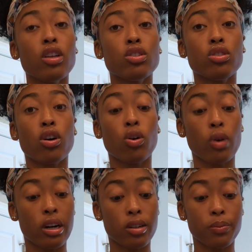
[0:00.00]

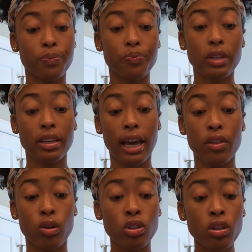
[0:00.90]
So yeah,
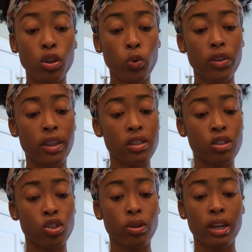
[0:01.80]
those are the three things
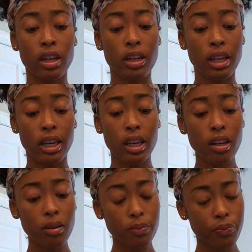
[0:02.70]
that you're gonna need.